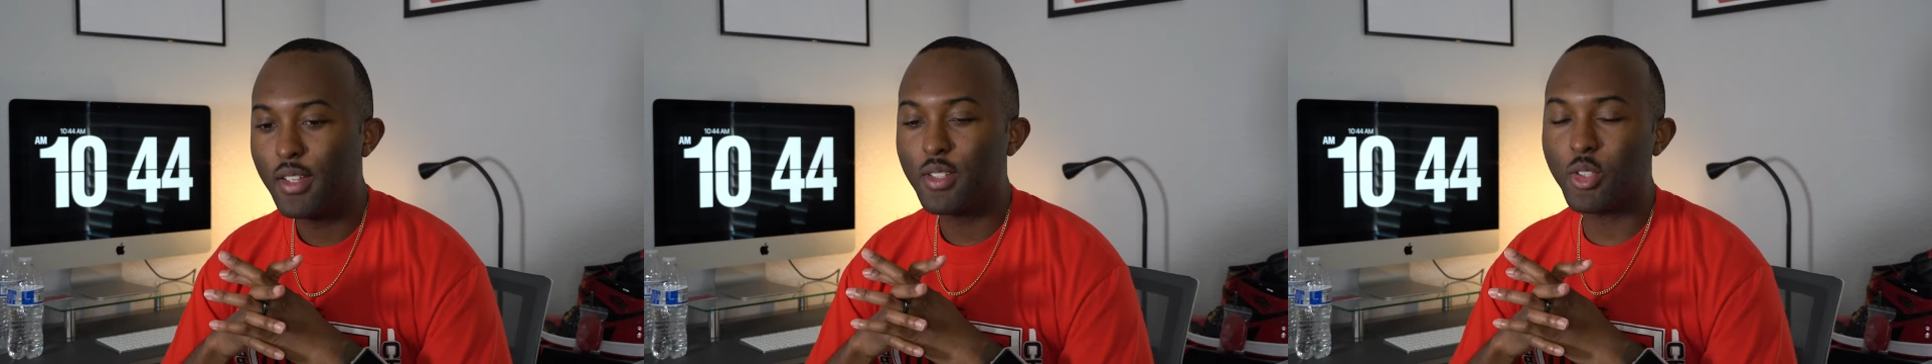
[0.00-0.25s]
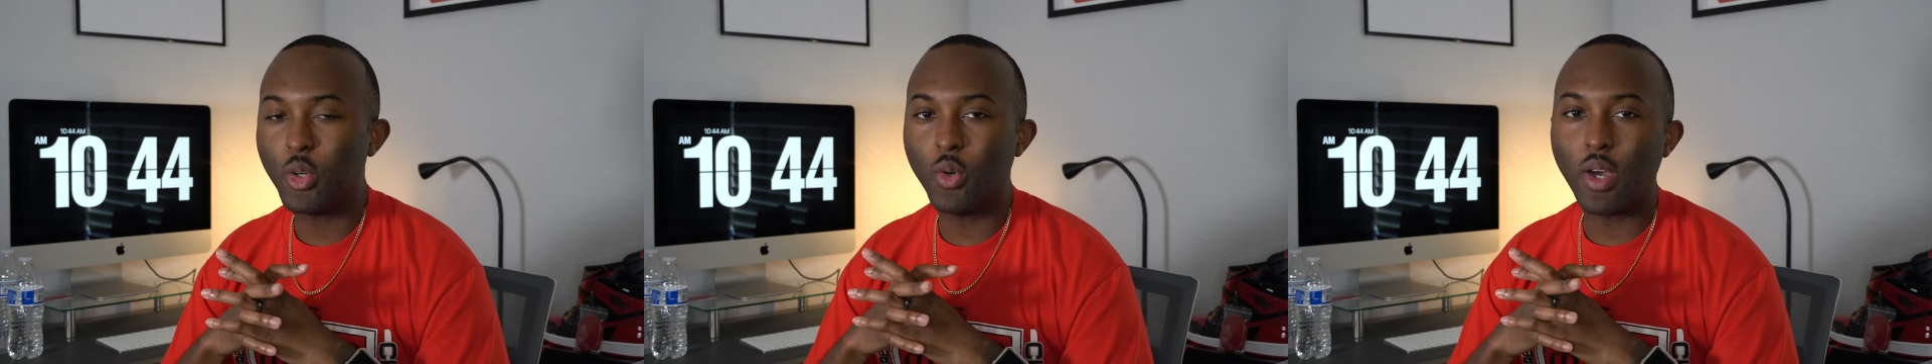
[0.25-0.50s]

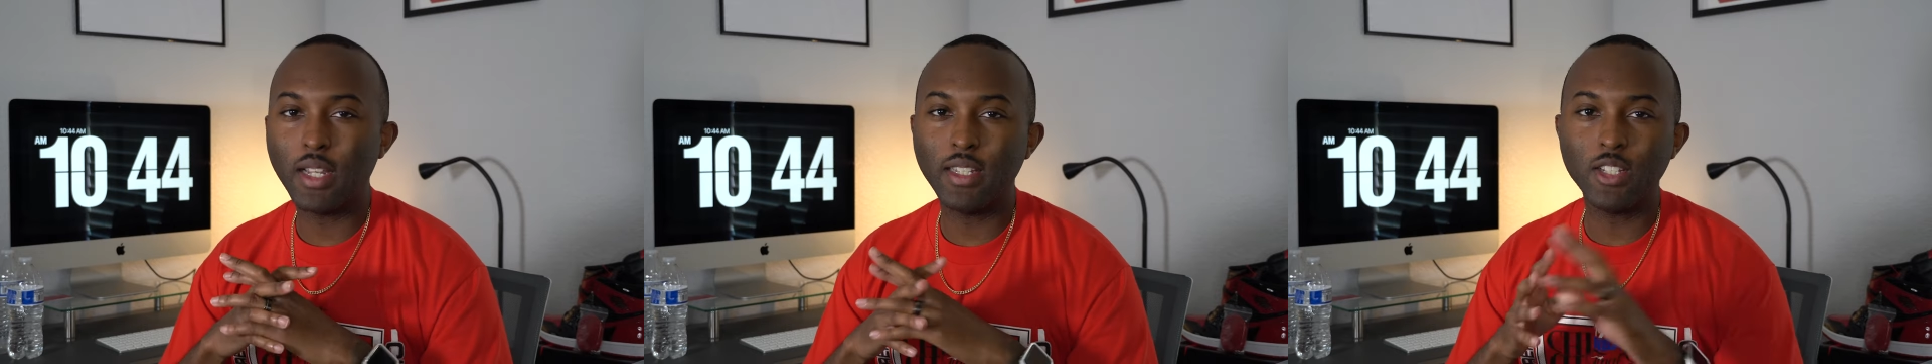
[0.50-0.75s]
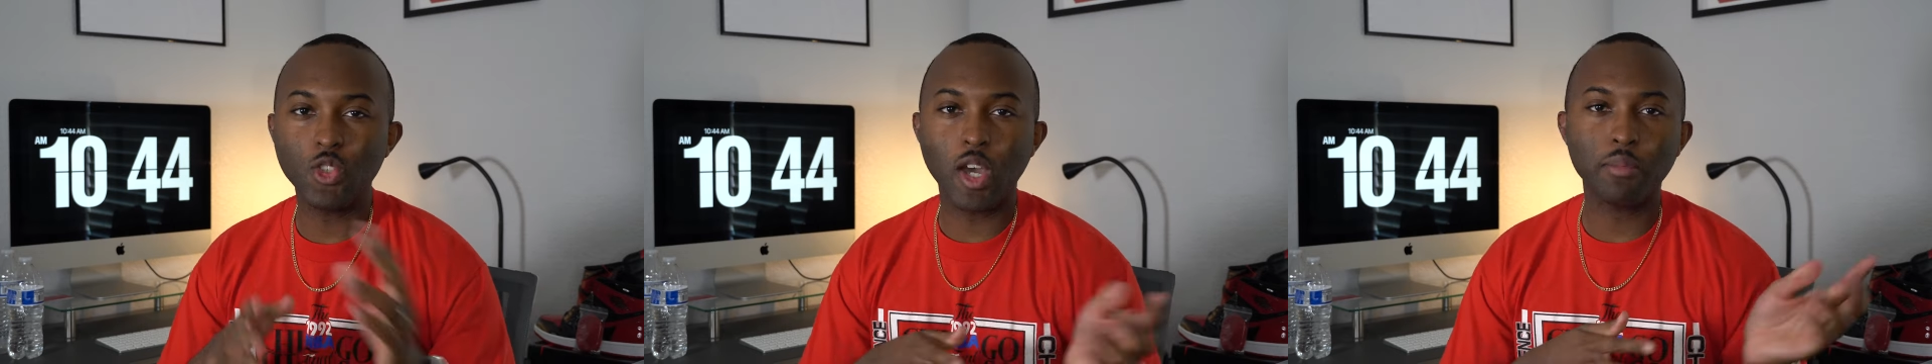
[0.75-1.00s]
So I
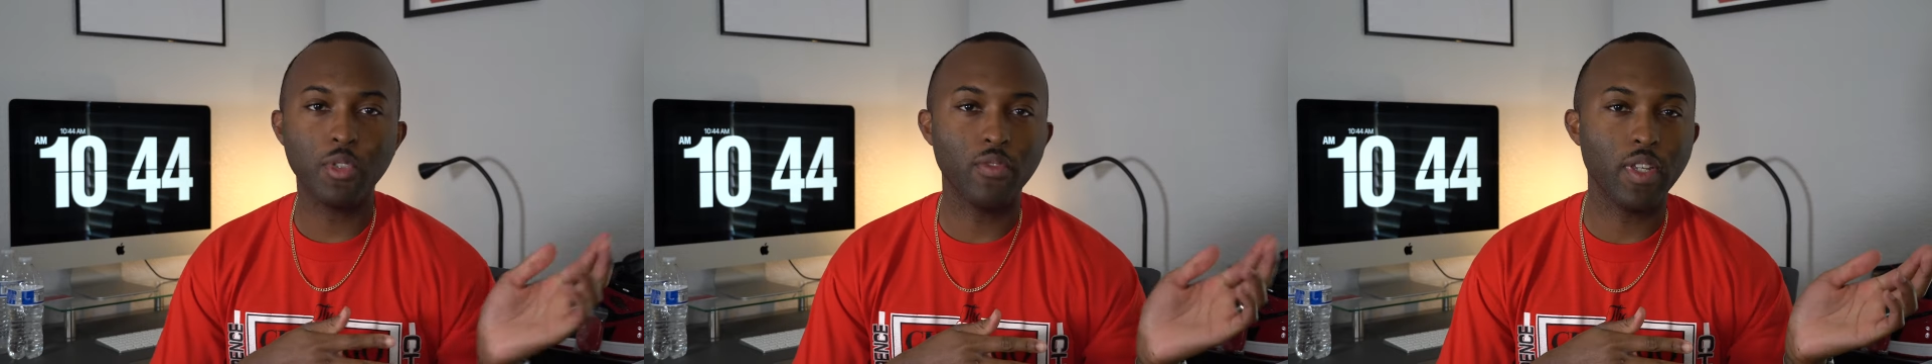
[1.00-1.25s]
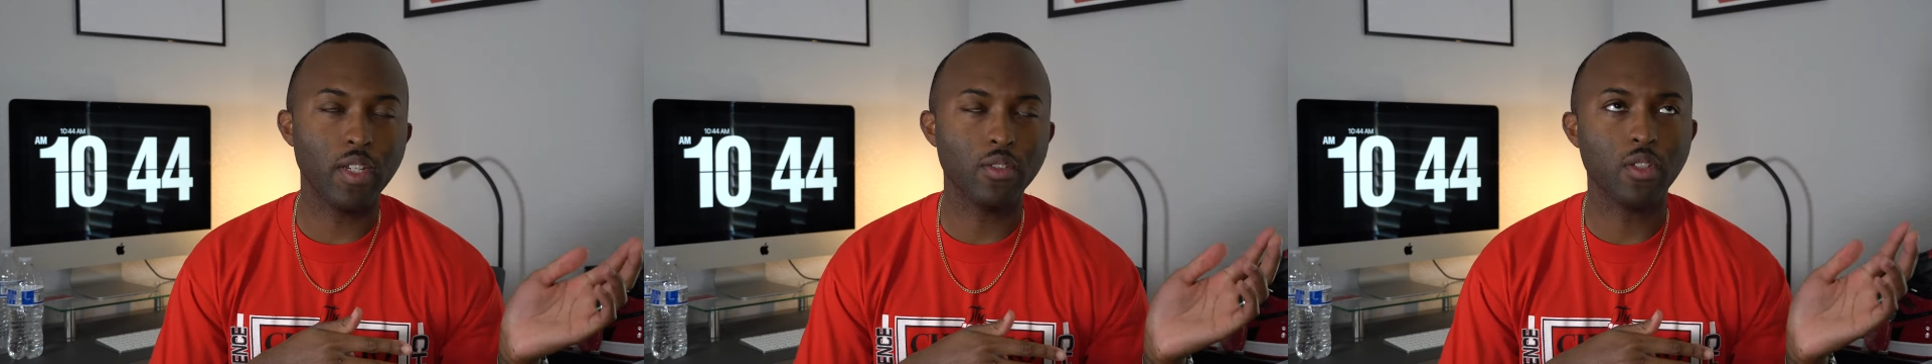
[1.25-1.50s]
did drop two
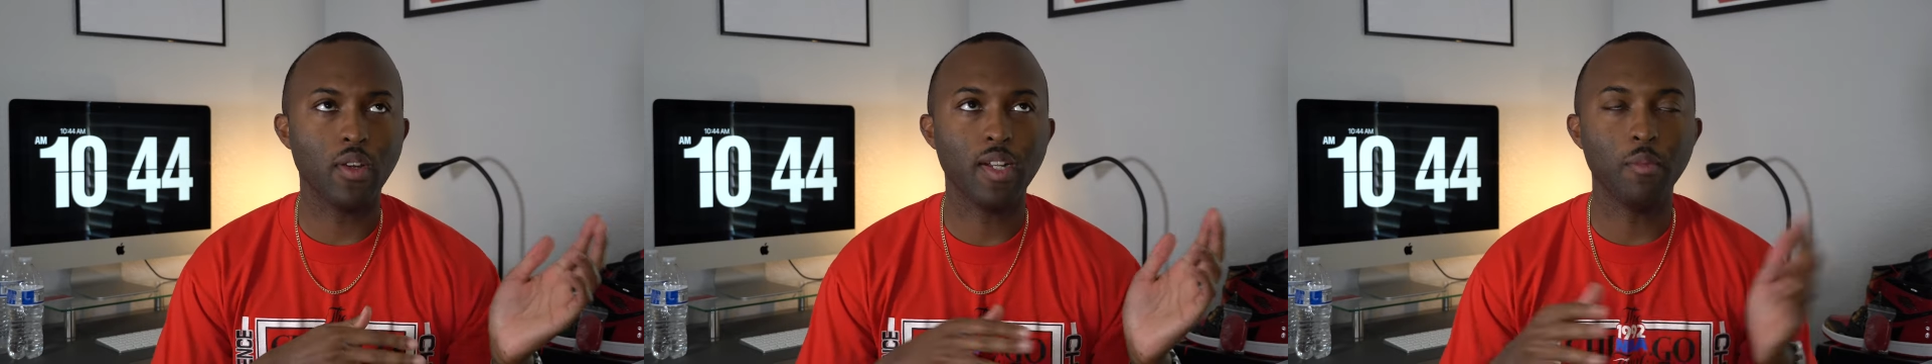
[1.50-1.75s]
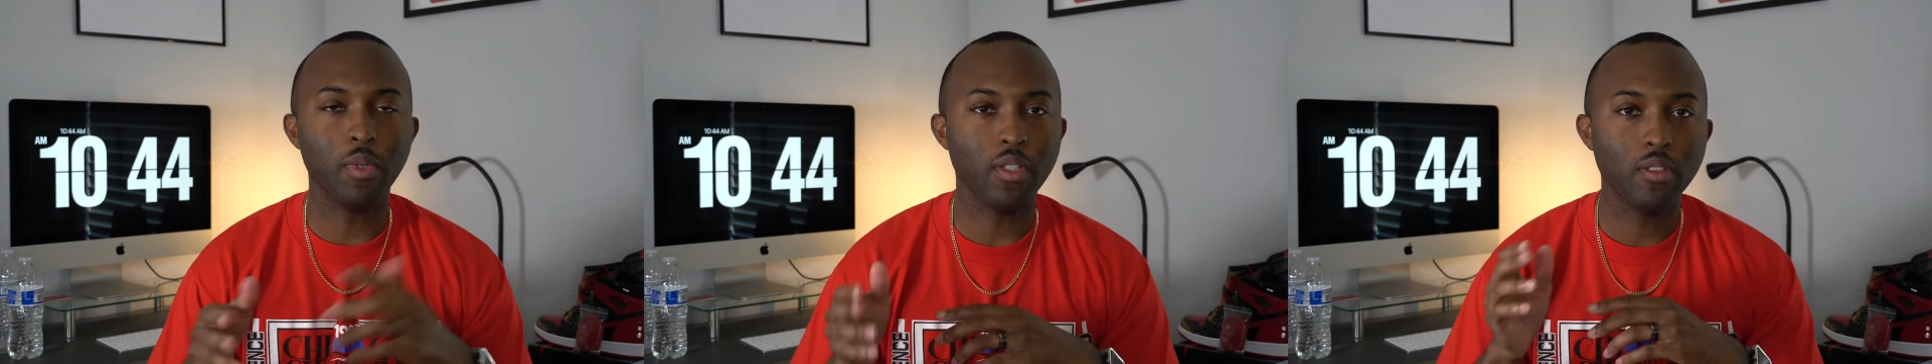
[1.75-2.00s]
videos
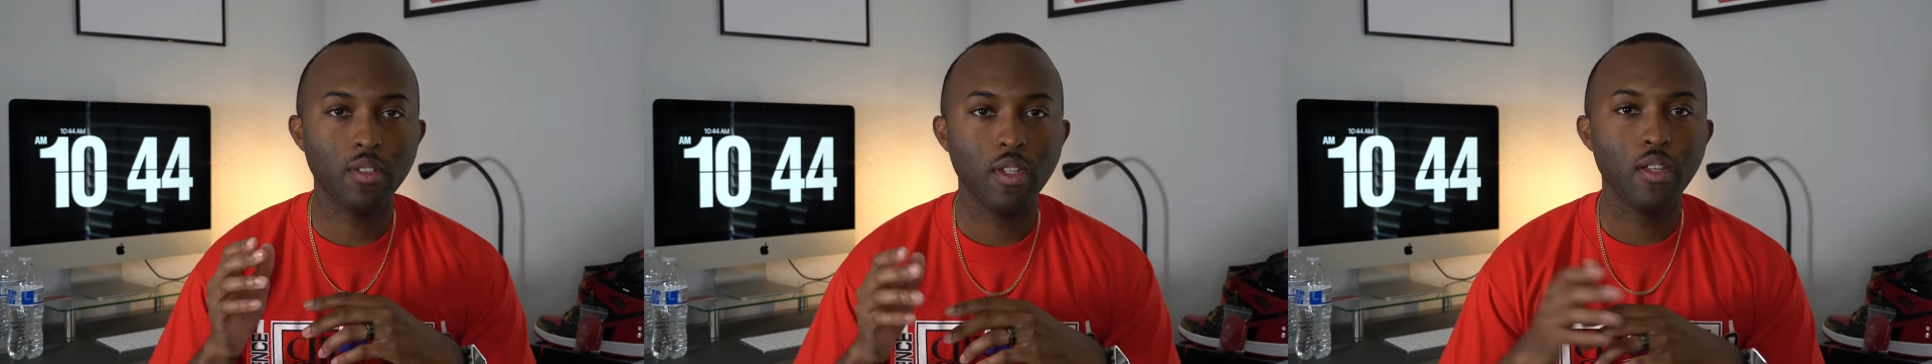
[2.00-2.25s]
already, but